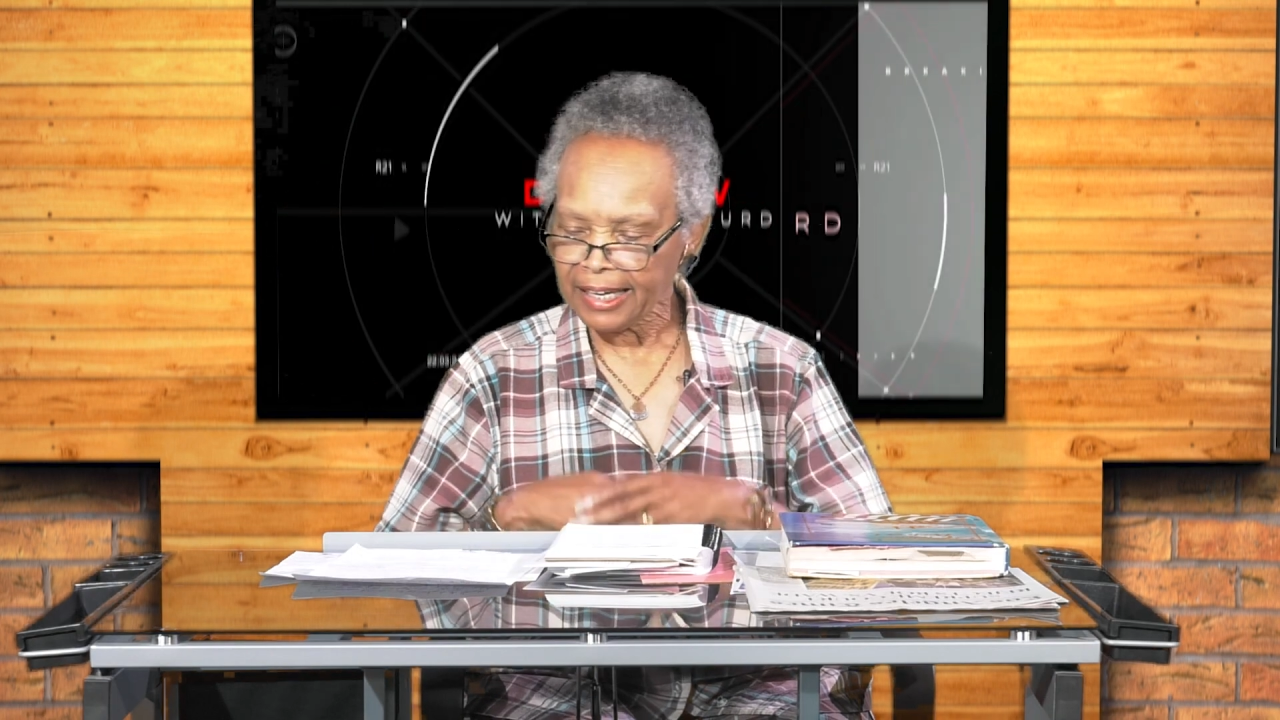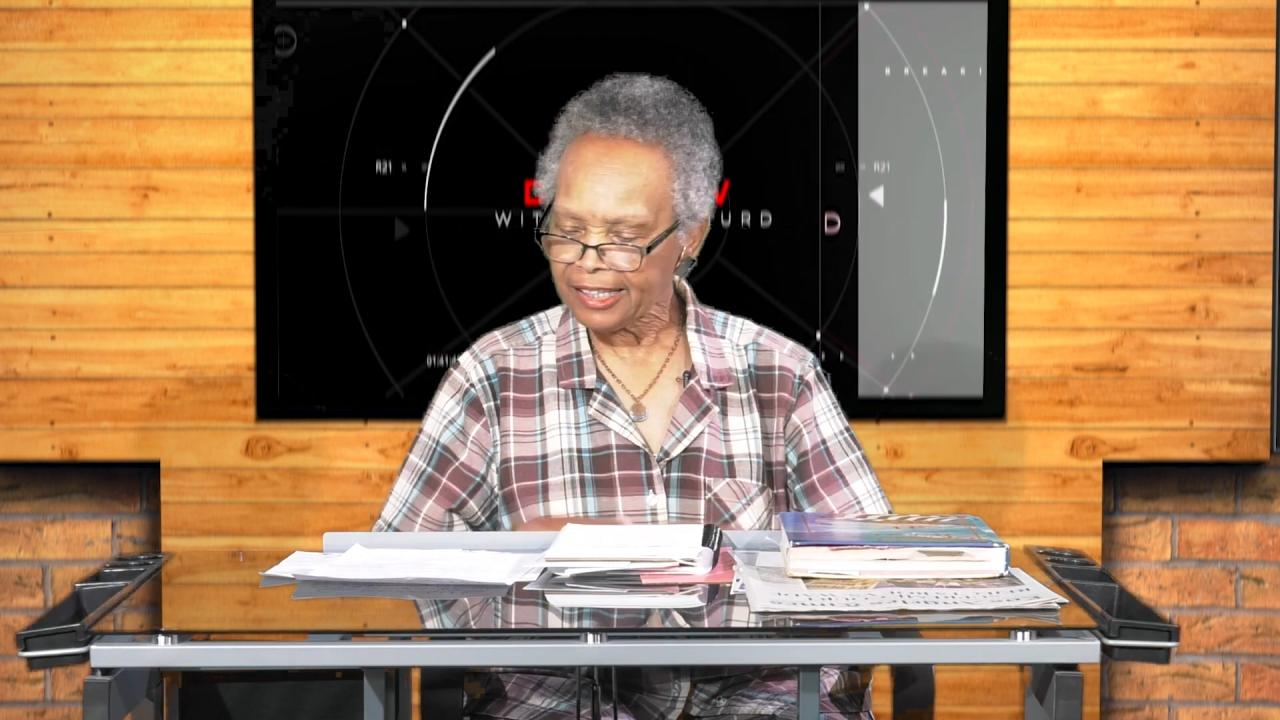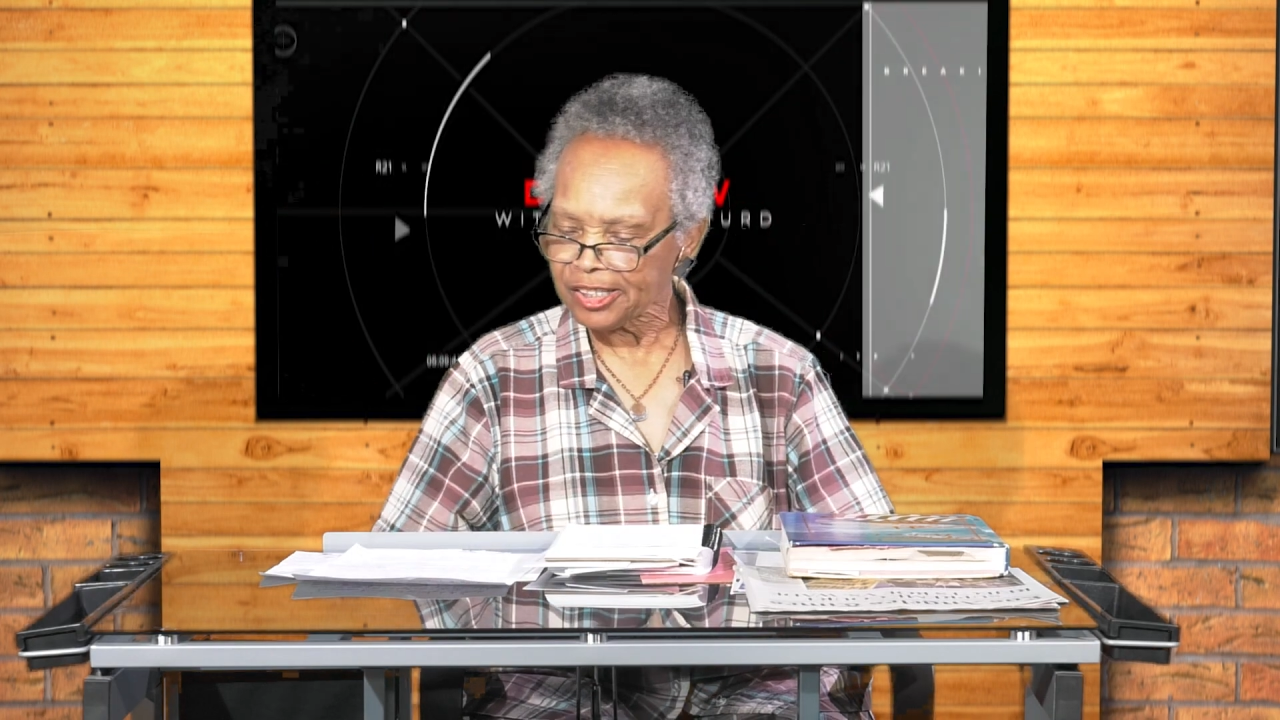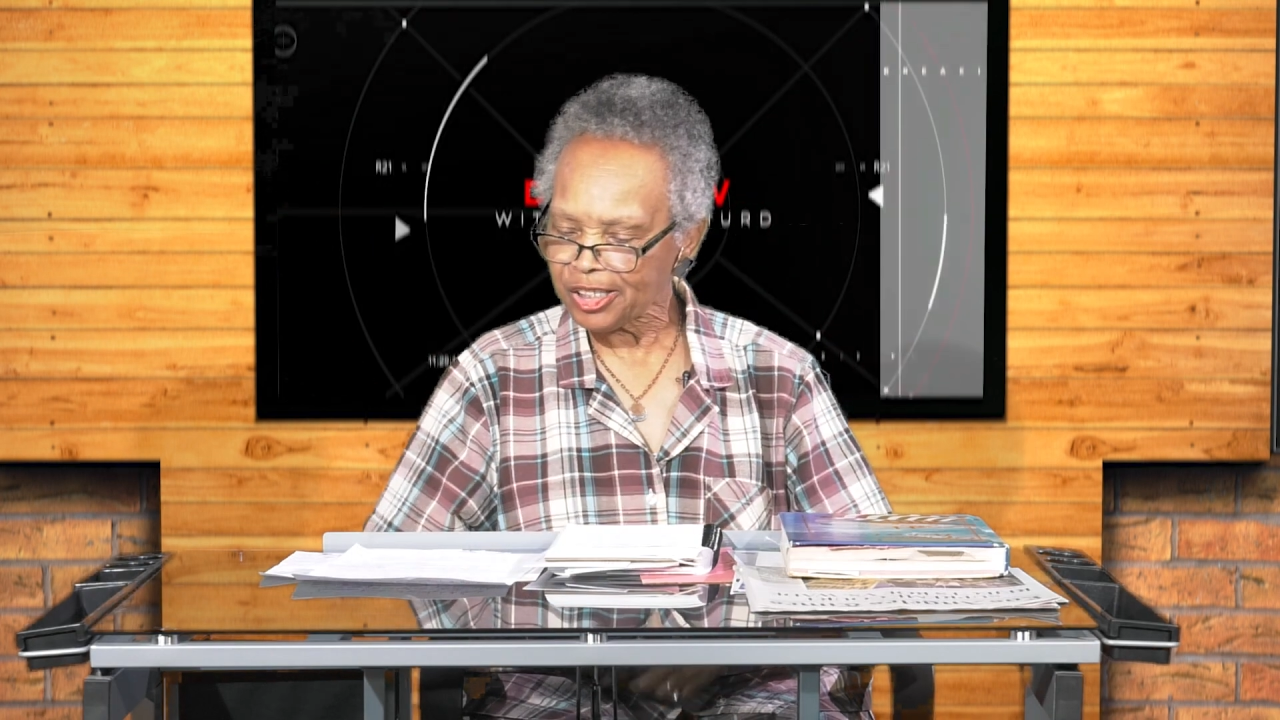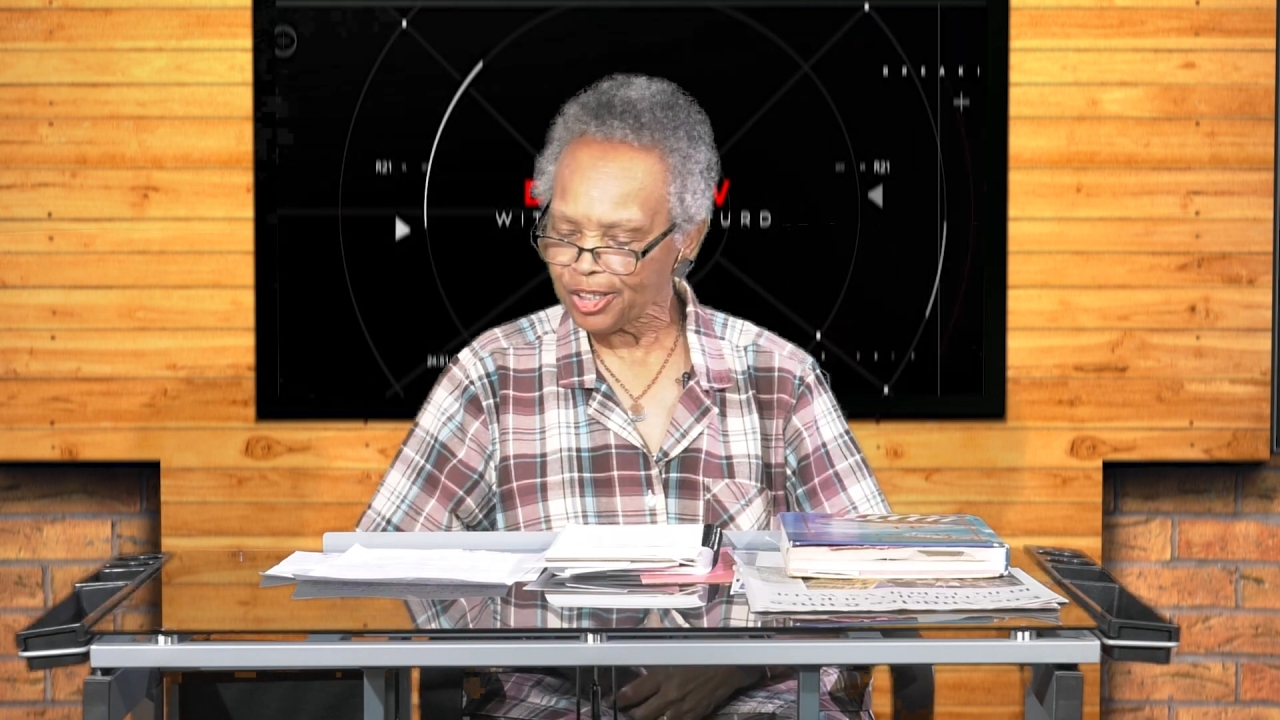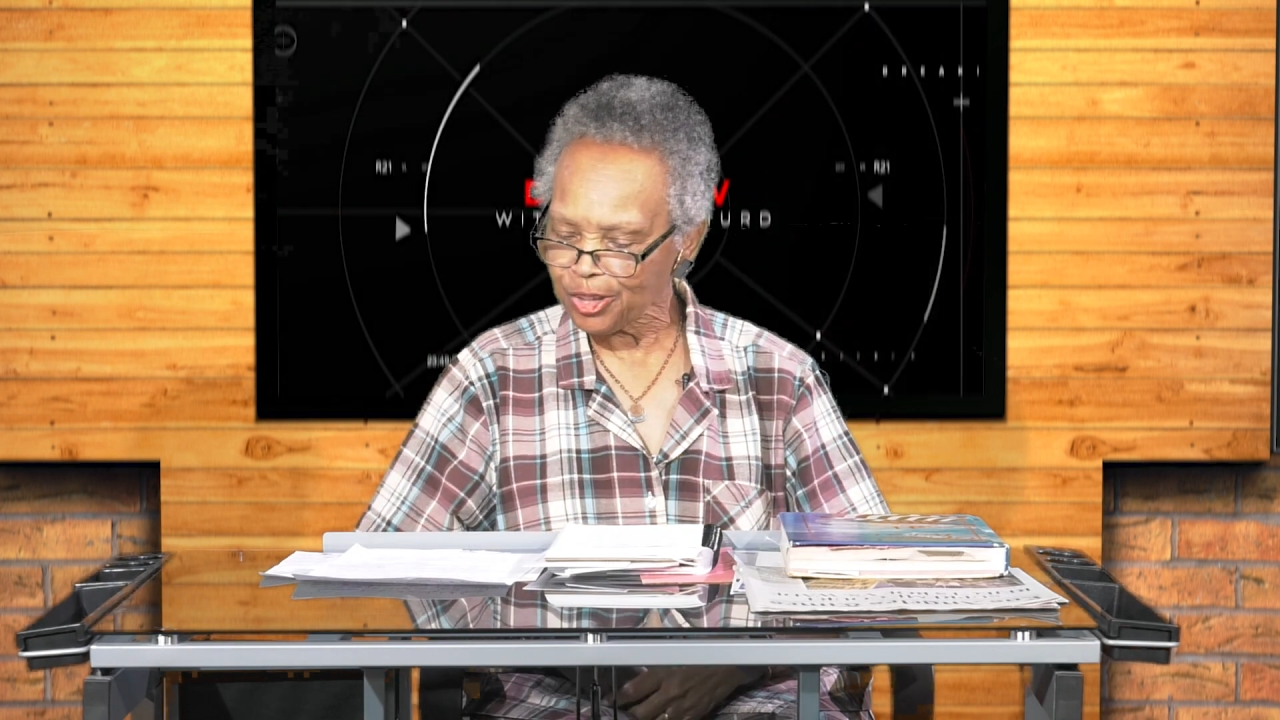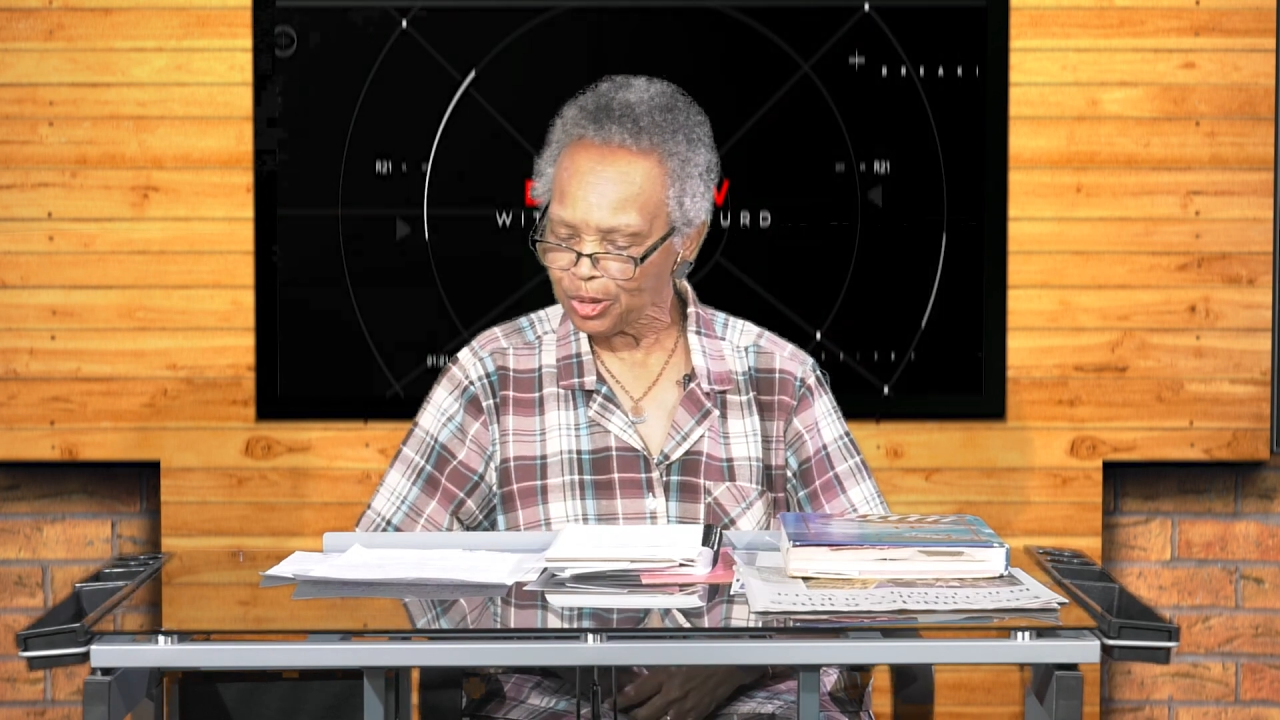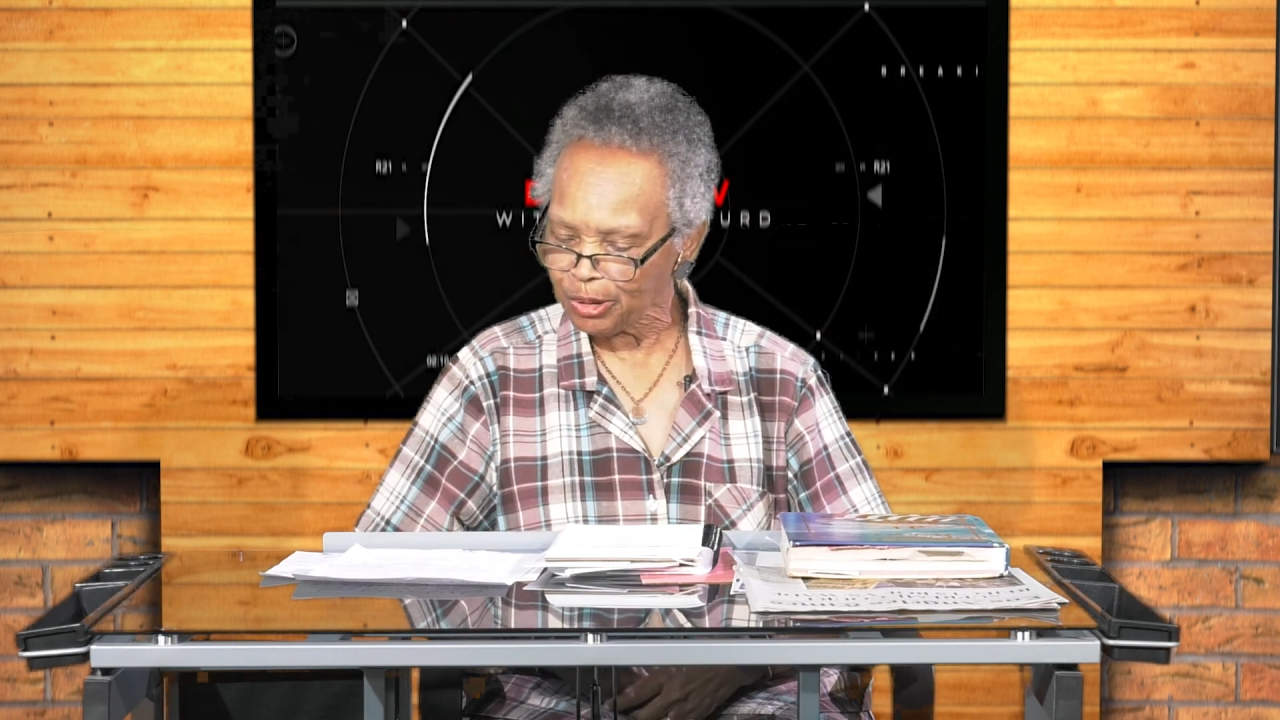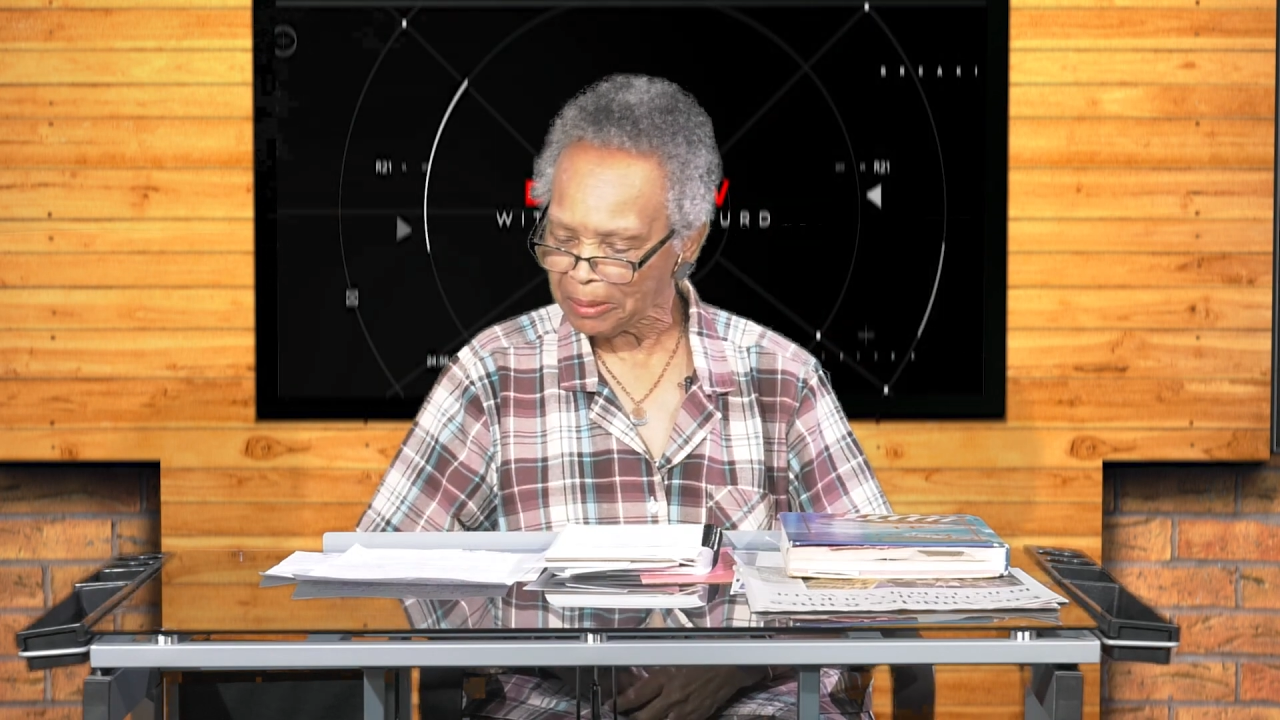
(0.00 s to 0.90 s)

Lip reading: continue,